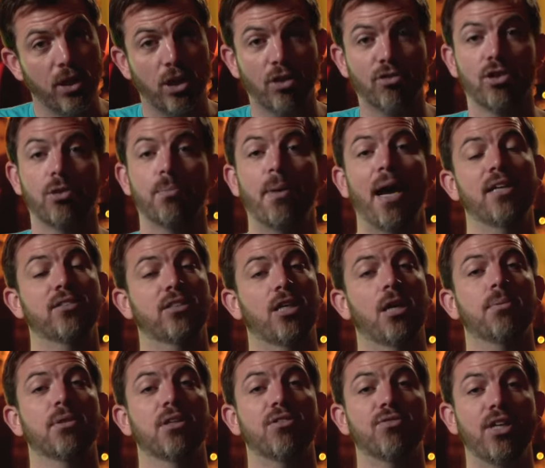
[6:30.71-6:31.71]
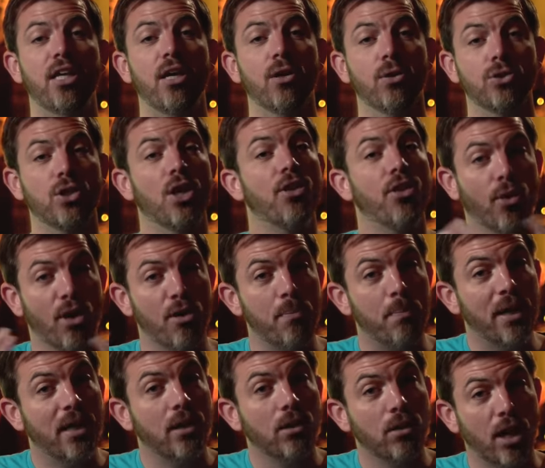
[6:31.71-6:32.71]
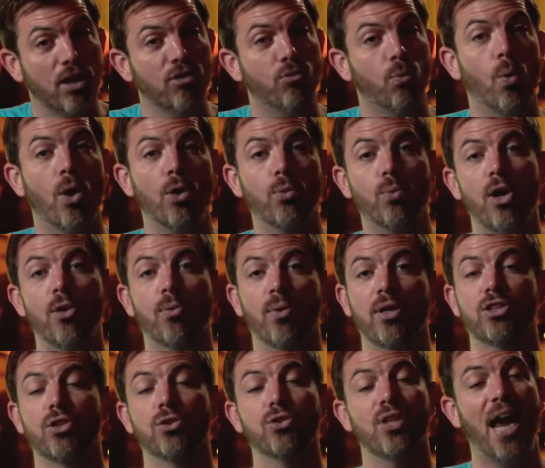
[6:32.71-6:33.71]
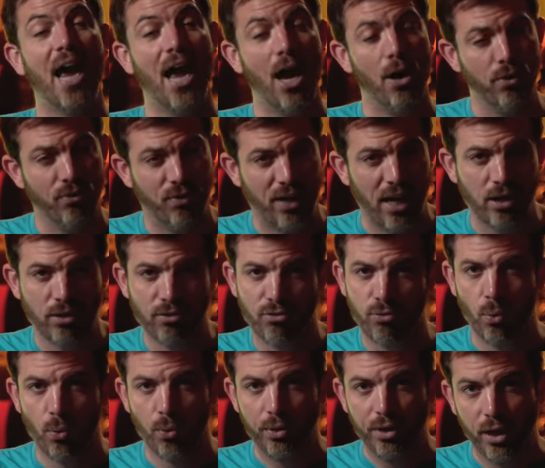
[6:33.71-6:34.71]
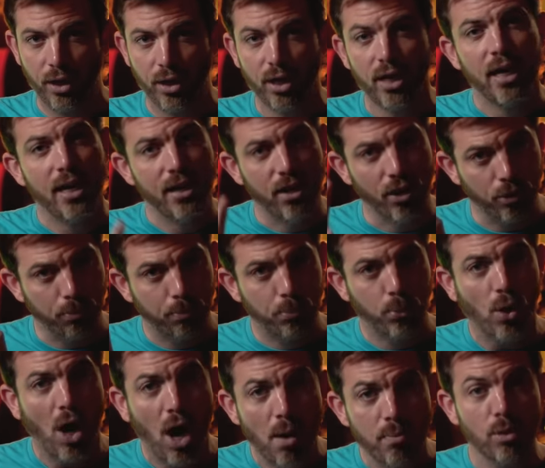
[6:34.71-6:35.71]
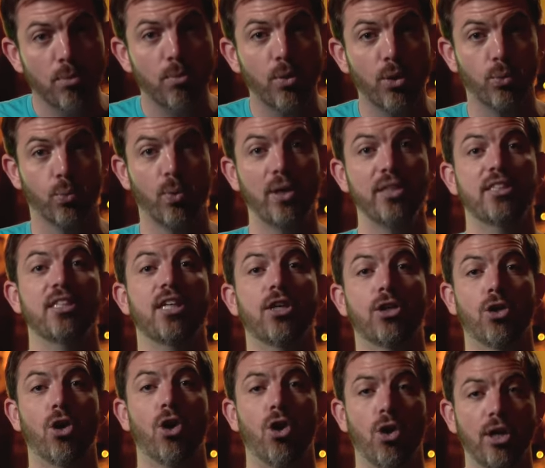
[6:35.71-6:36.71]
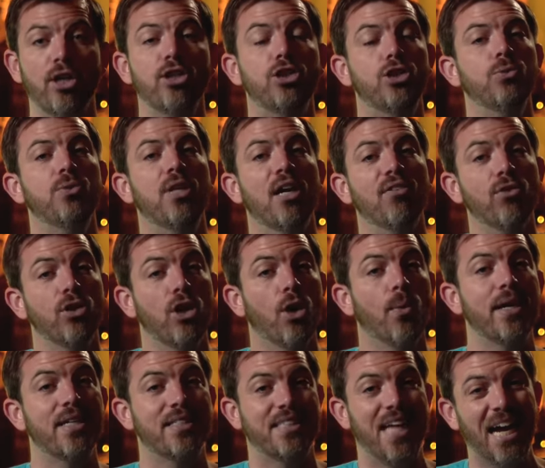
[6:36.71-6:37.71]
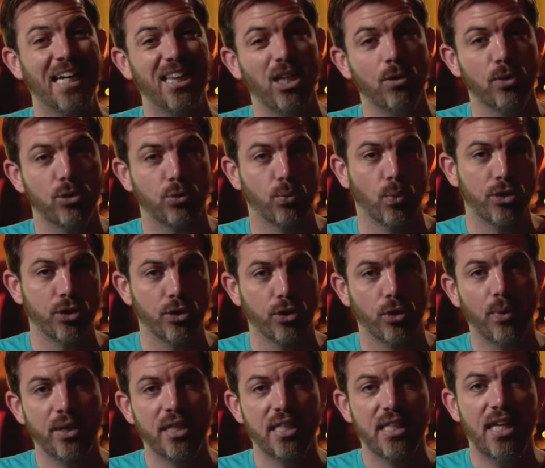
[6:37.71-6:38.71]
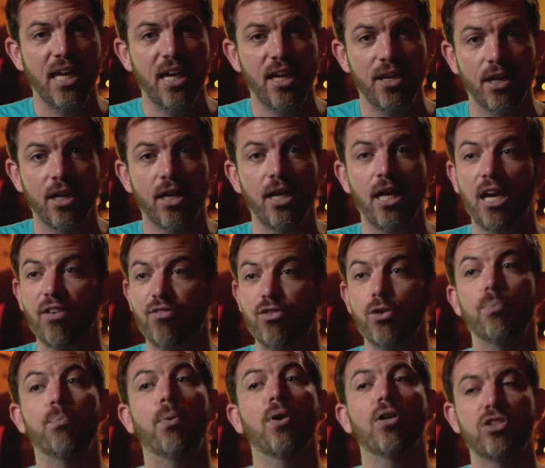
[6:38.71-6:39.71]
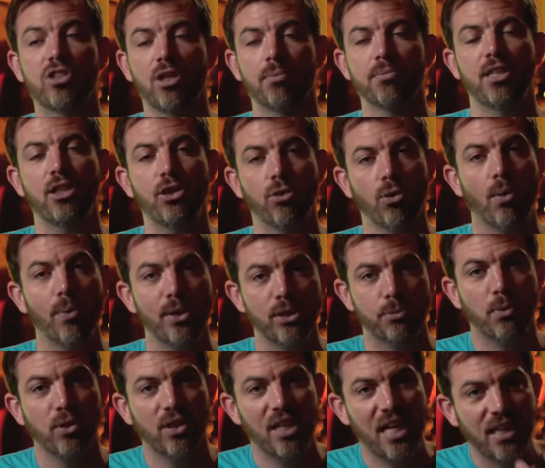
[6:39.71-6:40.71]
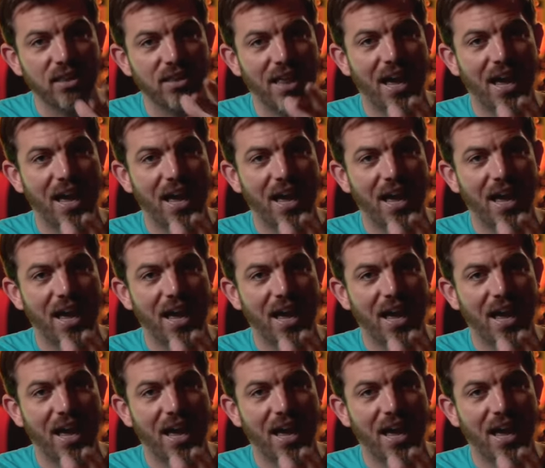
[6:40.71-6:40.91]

that over the past couple of years, there have been a lot of one-way rentals out of California. Now, the problem with renting a car is you never know exactly which one you're going to get. If you book something, you're always booking